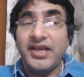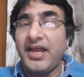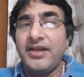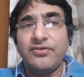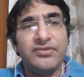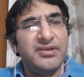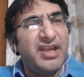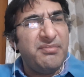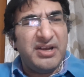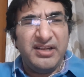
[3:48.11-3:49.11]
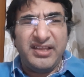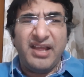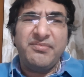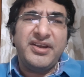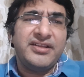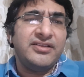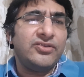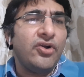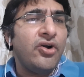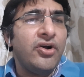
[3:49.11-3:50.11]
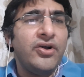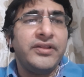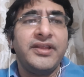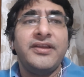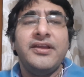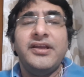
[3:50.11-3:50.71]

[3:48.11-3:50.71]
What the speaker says: and to the Emerald Tablet and Thoth, and